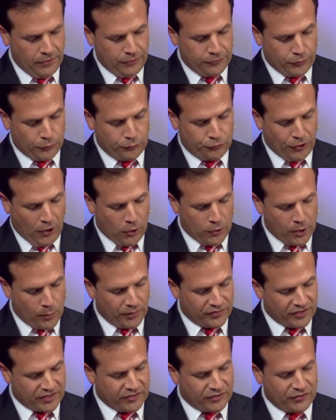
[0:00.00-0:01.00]
So Jonah
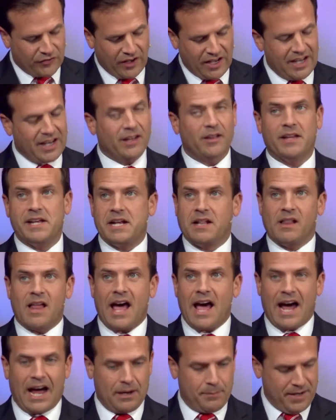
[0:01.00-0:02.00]
was exceedingly
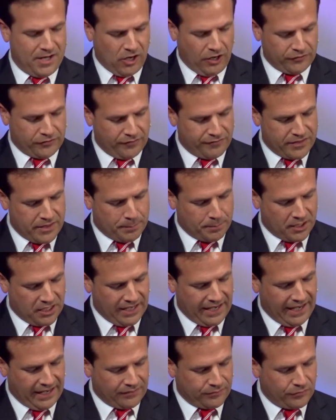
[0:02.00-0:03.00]
glad because of the
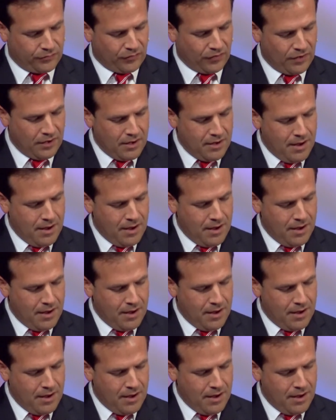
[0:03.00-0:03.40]
plant.